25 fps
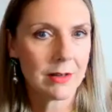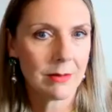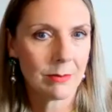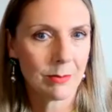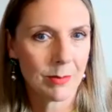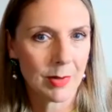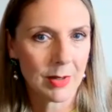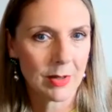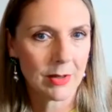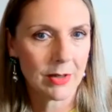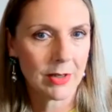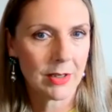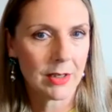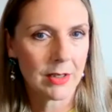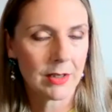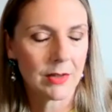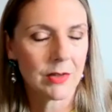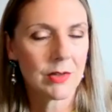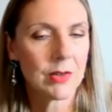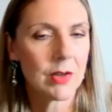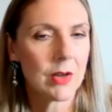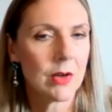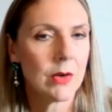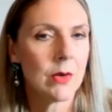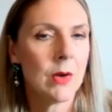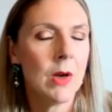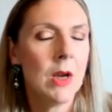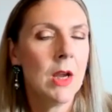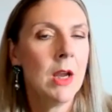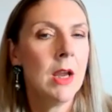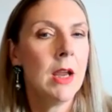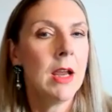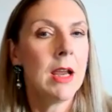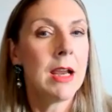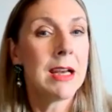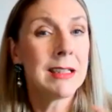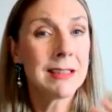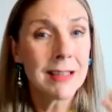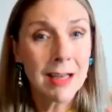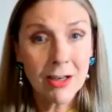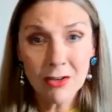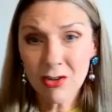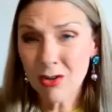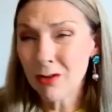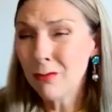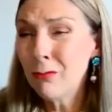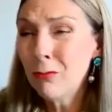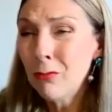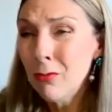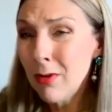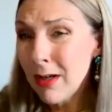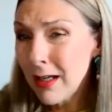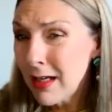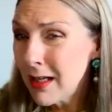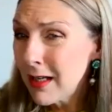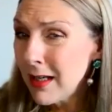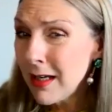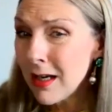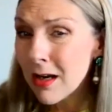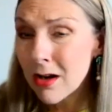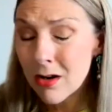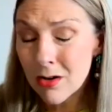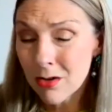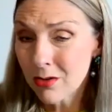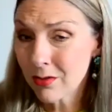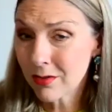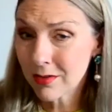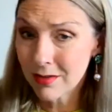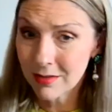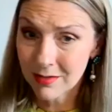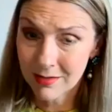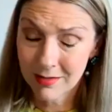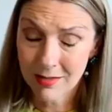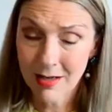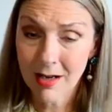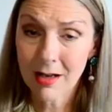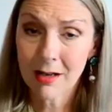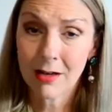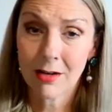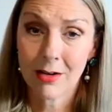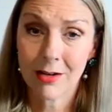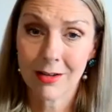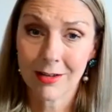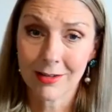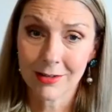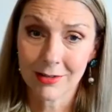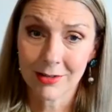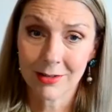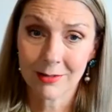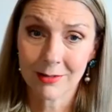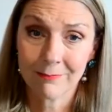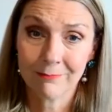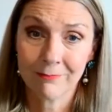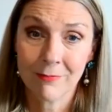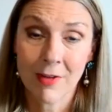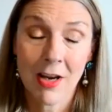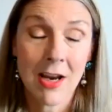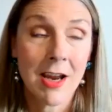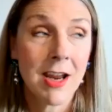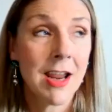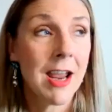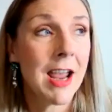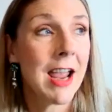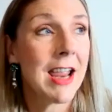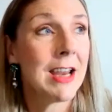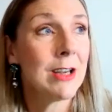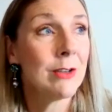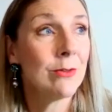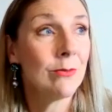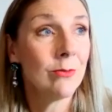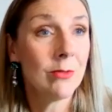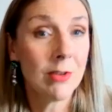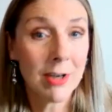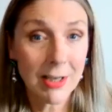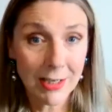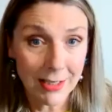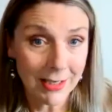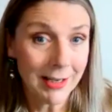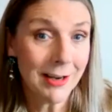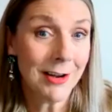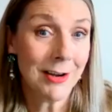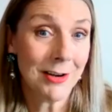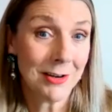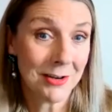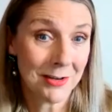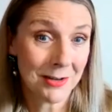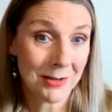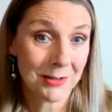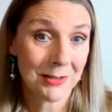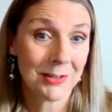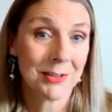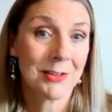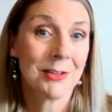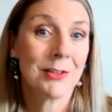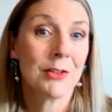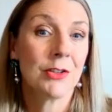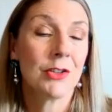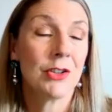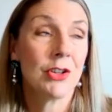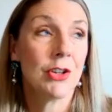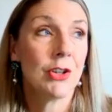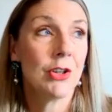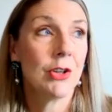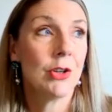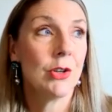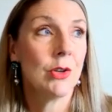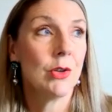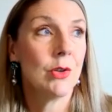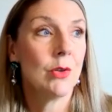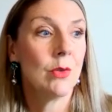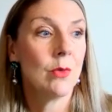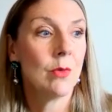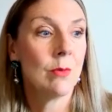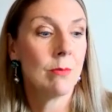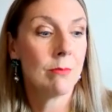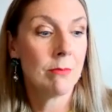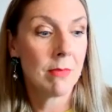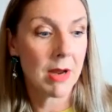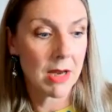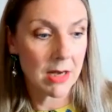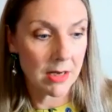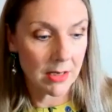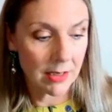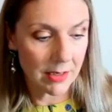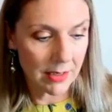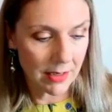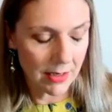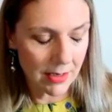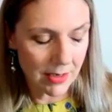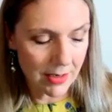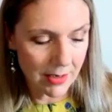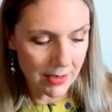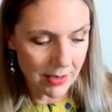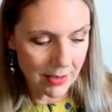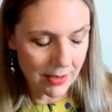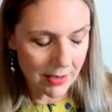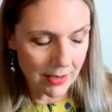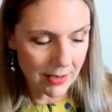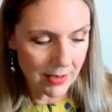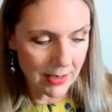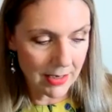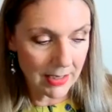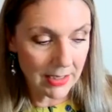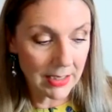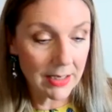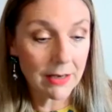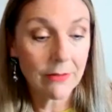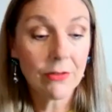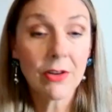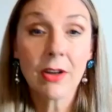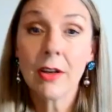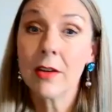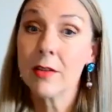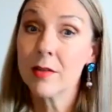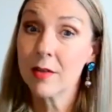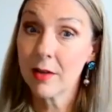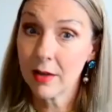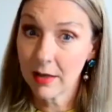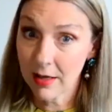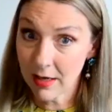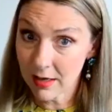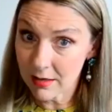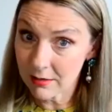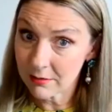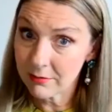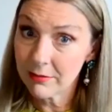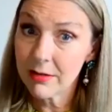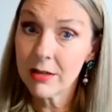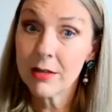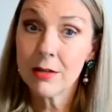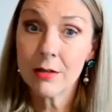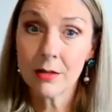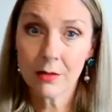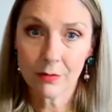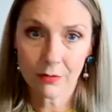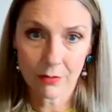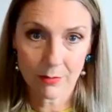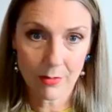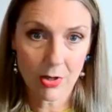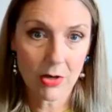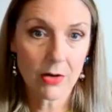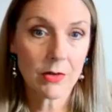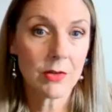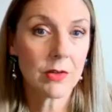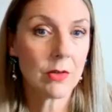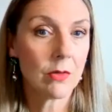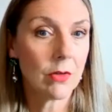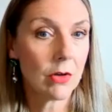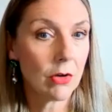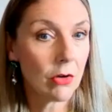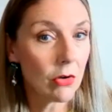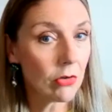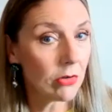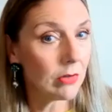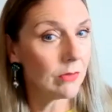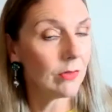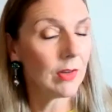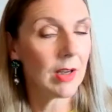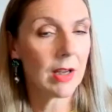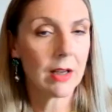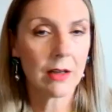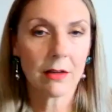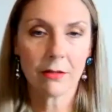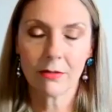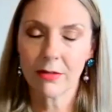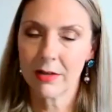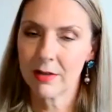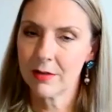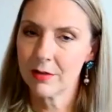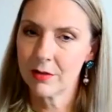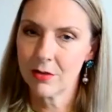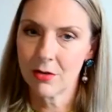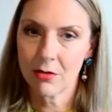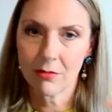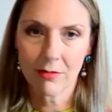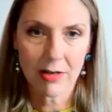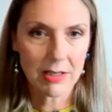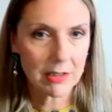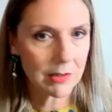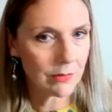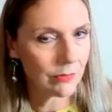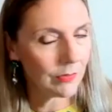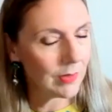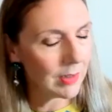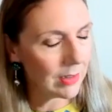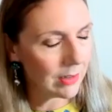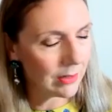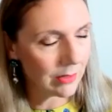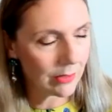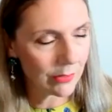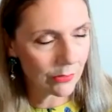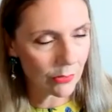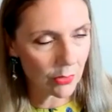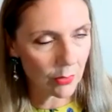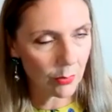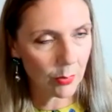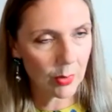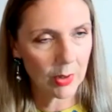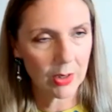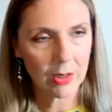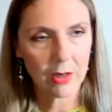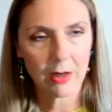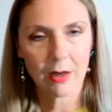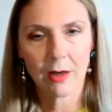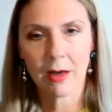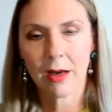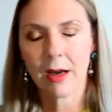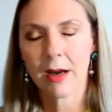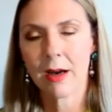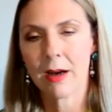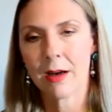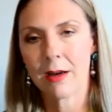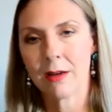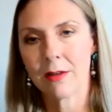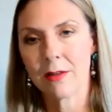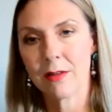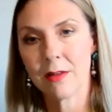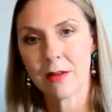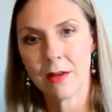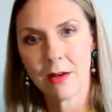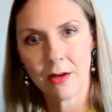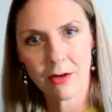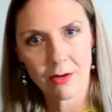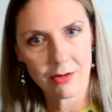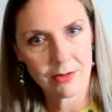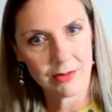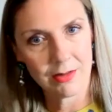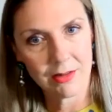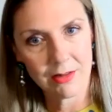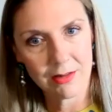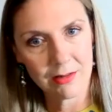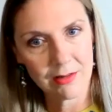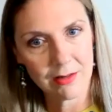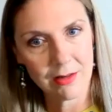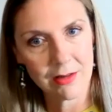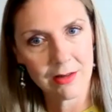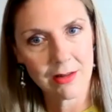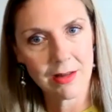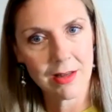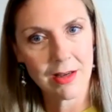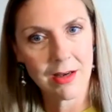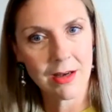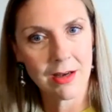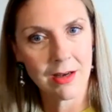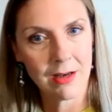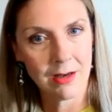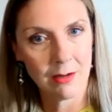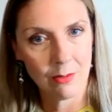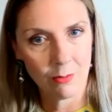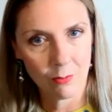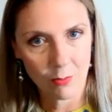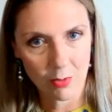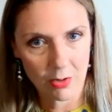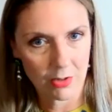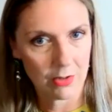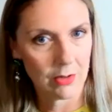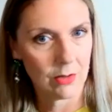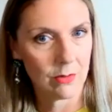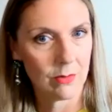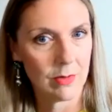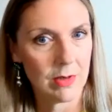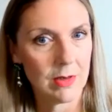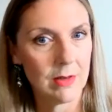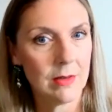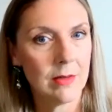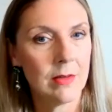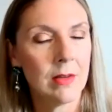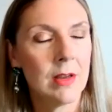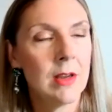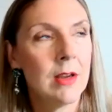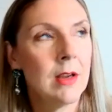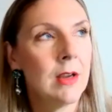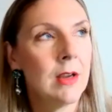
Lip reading: up by. So it's actually really hard to sell art. It's really hard to make a living as a gallerist from art. So a lot of gallerists are as philanthropic as the artists that they work with.